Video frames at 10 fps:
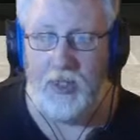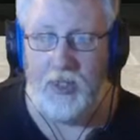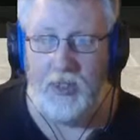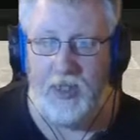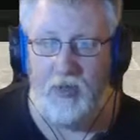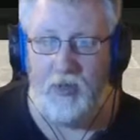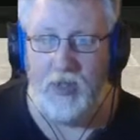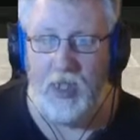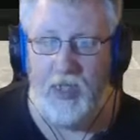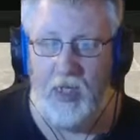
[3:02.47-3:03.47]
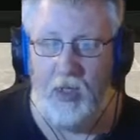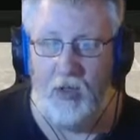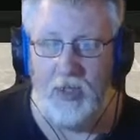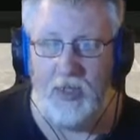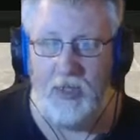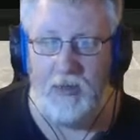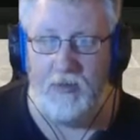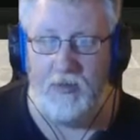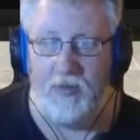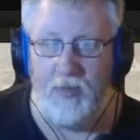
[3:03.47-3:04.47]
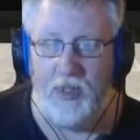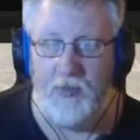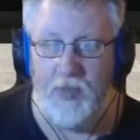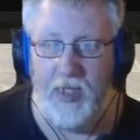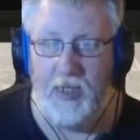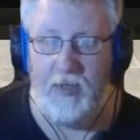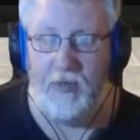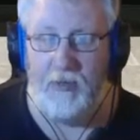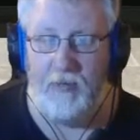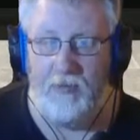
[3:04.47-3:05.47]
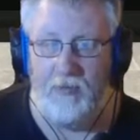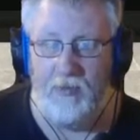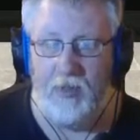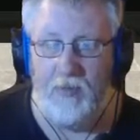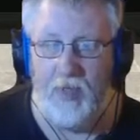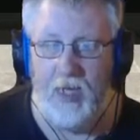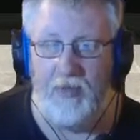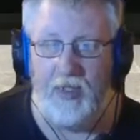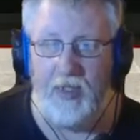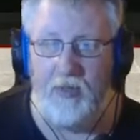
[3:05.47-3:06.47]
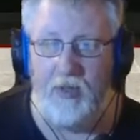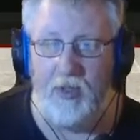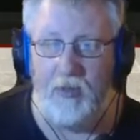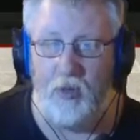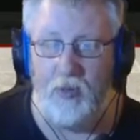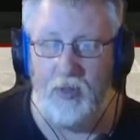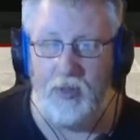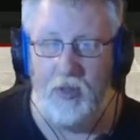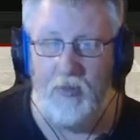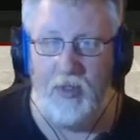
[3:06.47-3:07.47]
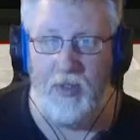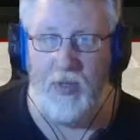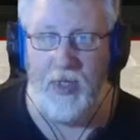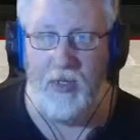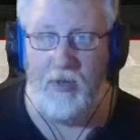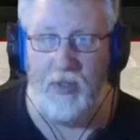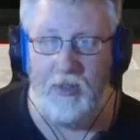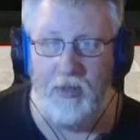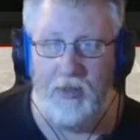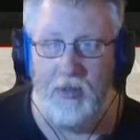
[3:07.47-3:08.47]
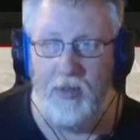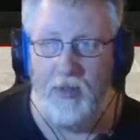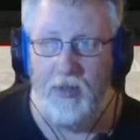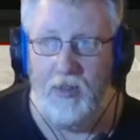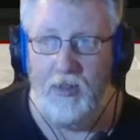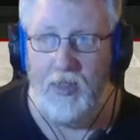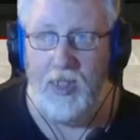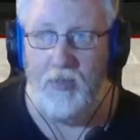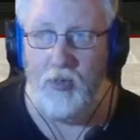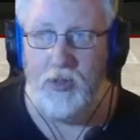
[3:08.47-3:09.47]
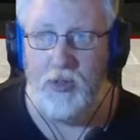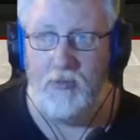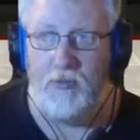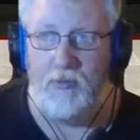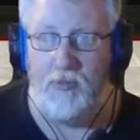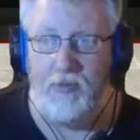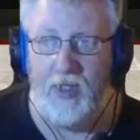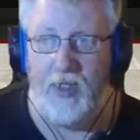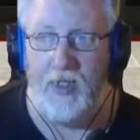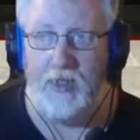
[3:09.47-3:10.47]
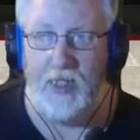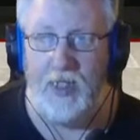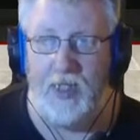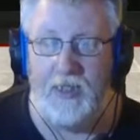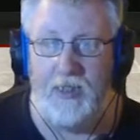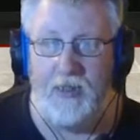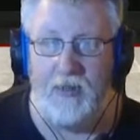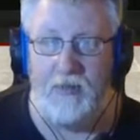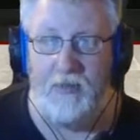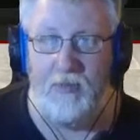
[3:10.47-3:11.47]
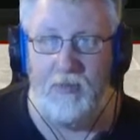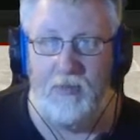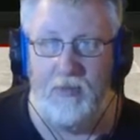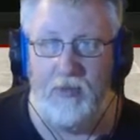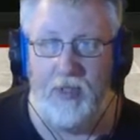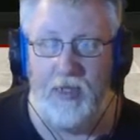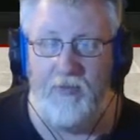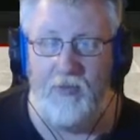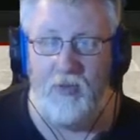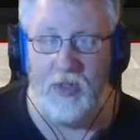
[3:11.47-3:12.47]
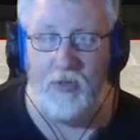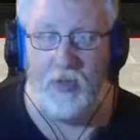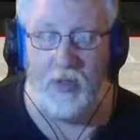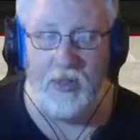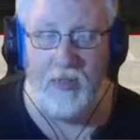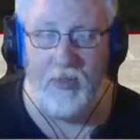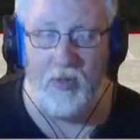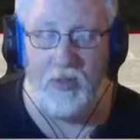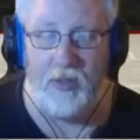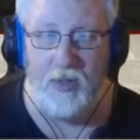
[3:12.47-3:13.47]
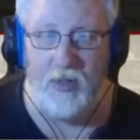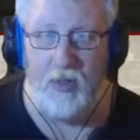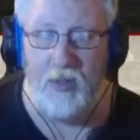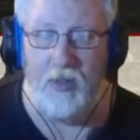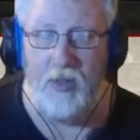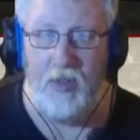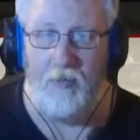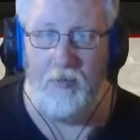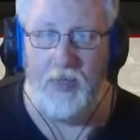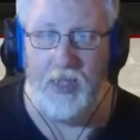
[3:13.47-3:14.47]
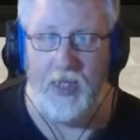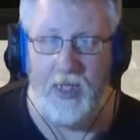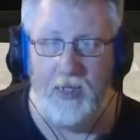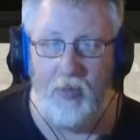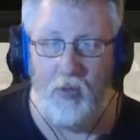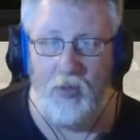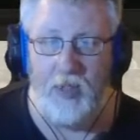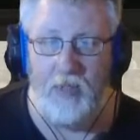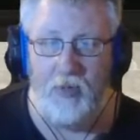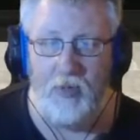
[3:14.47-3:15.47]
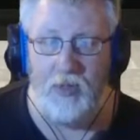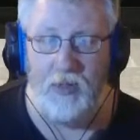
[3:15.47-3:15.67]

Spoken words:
tables. I mean lots. There must be, I mean I haven't counted them all, but there's got to be 20 odd tables, varying sizes, 3 or 4 snooker tables, umpteen 9-ball tables,